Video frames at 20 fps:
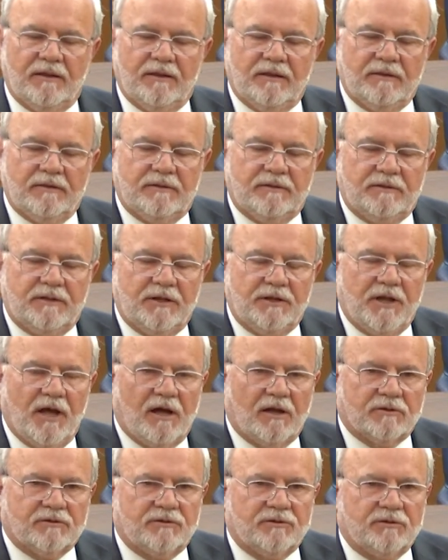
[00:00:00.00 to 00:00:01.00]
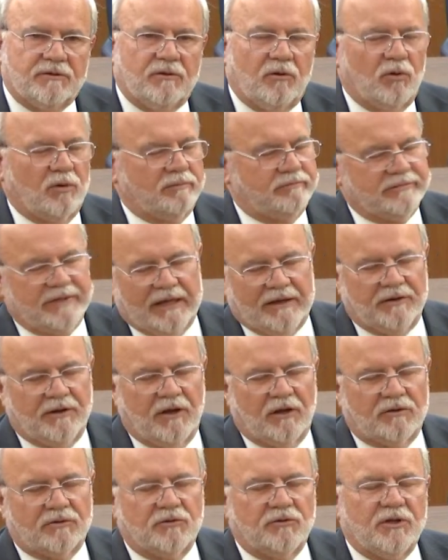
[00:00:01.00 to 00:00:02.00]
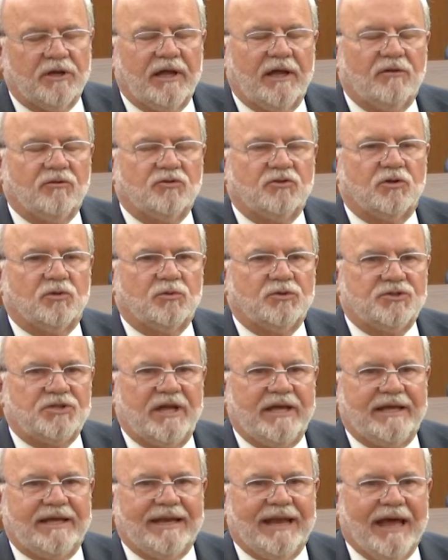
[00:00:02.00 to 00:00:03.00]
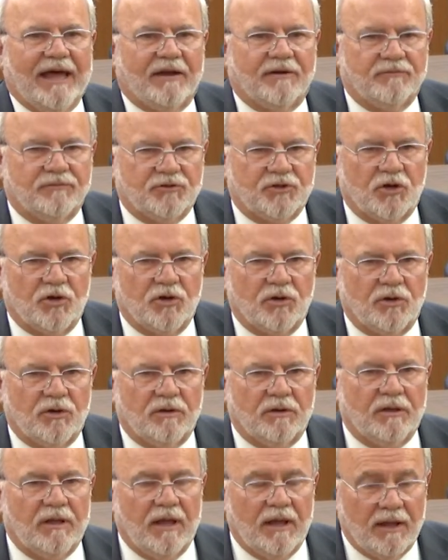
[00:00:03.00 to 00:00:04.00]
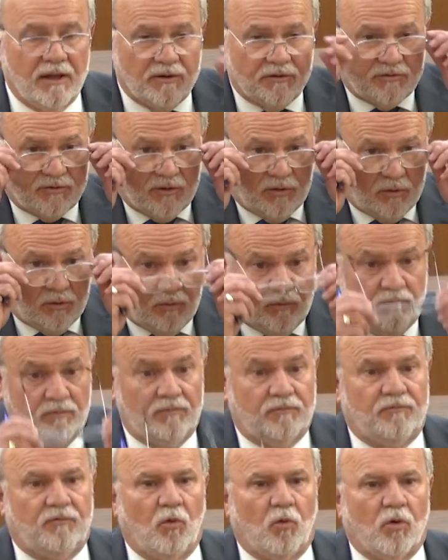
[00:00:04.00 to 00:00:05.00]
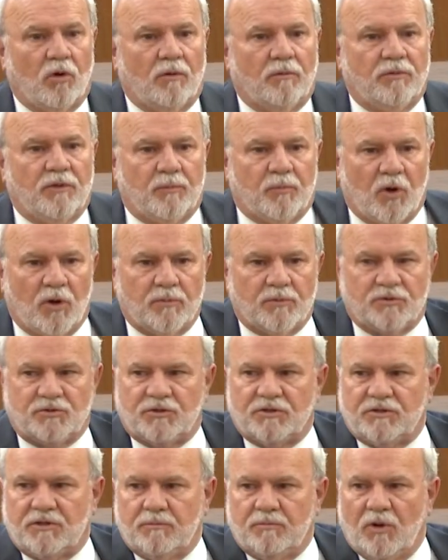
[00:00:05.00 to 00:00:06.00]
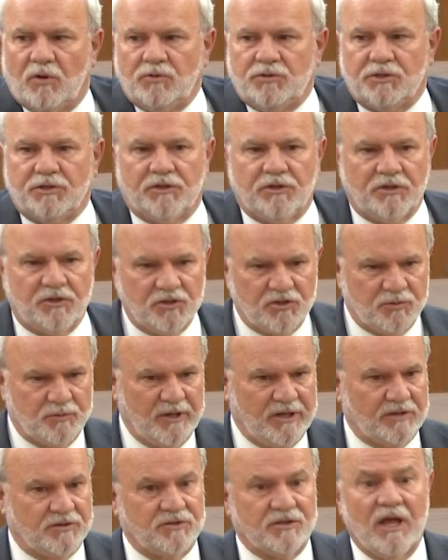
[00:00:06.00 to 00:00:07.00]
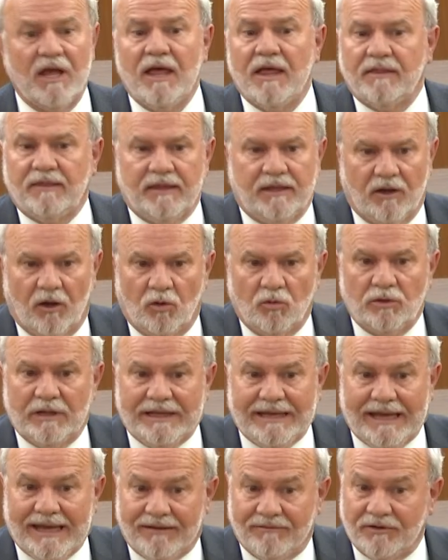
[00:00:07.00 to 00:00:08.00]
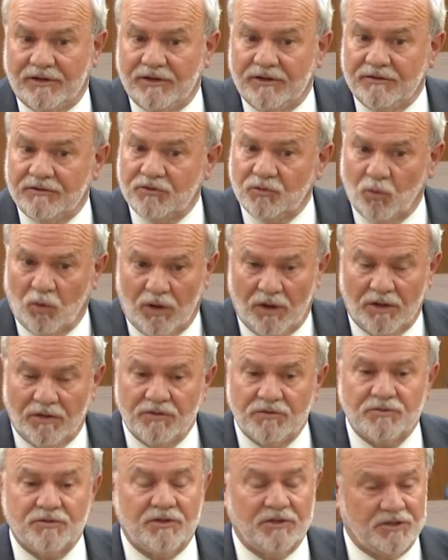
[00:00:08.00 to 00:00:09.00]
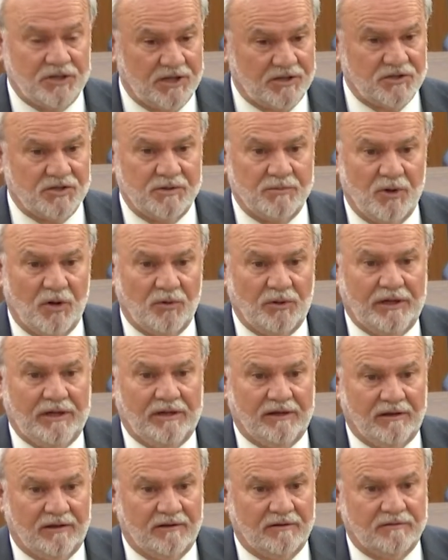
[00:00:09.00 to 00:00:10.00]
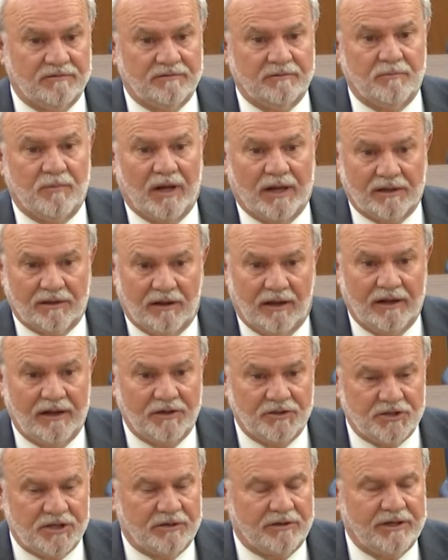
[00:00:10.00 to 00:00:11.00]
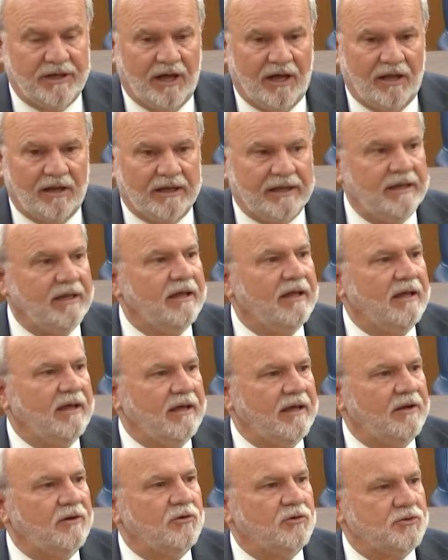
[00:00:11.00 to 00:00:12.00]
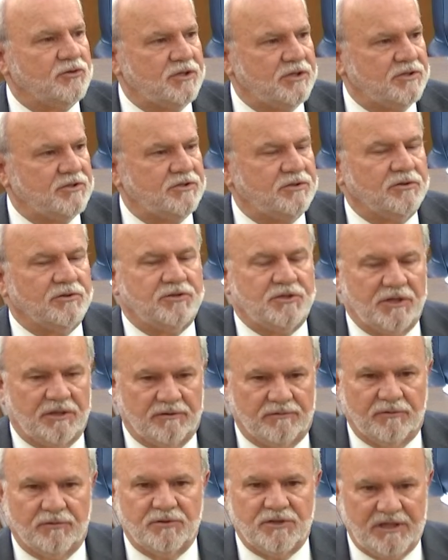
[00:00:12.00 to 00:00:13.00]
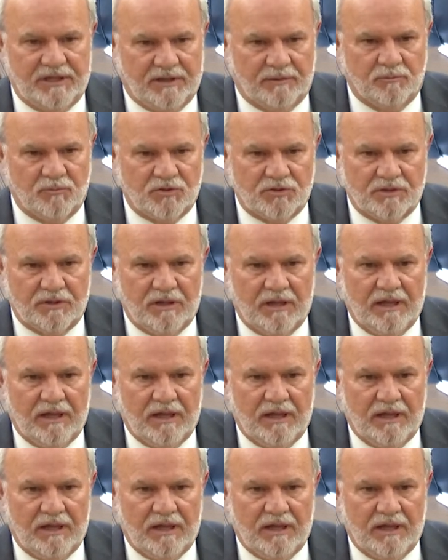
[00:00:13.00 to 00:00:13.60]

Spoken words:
The the counselor was taken out of turn. So for the purpose of the motion to dismiss, the only evidence was the testimony of my client, Cherry Hollie, and her sister, Jennifer Timms.